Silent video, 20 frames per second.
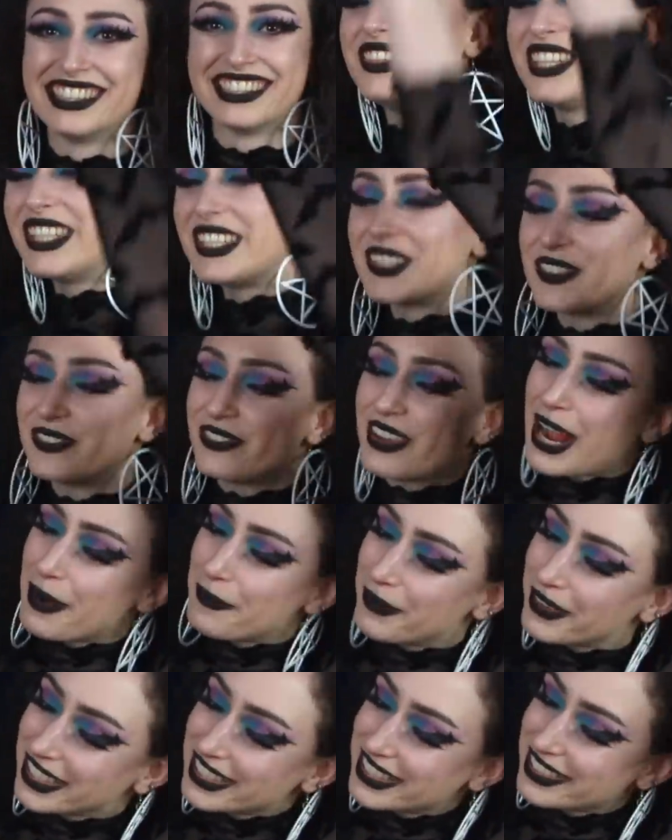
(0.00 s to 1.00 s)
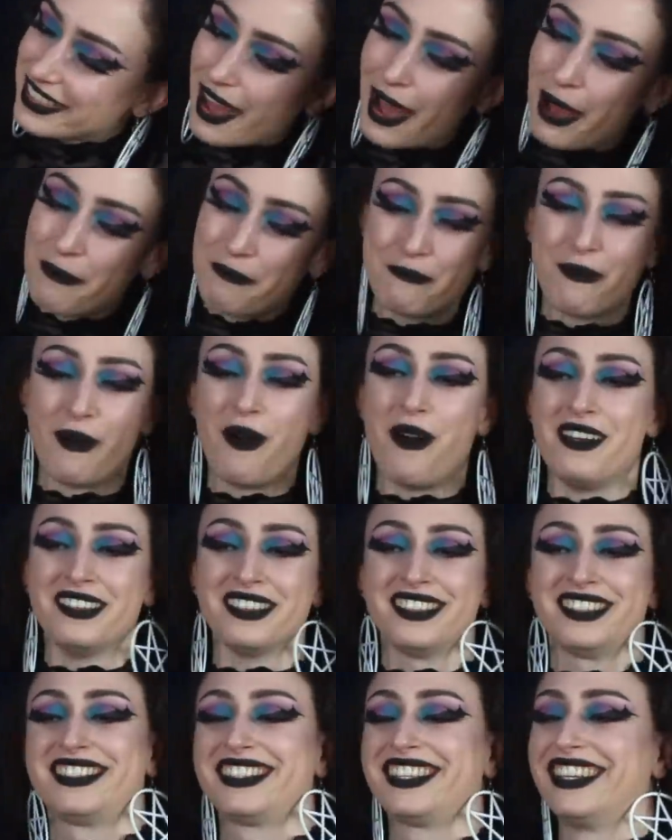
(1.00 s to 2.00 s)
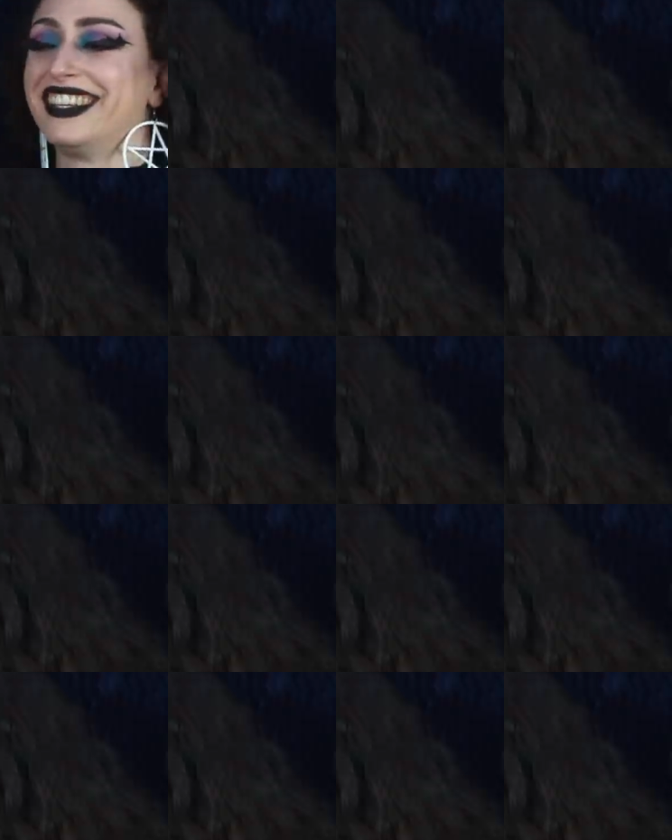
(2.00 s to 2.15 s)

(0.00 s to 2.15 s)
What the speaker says: This fabric's got balls.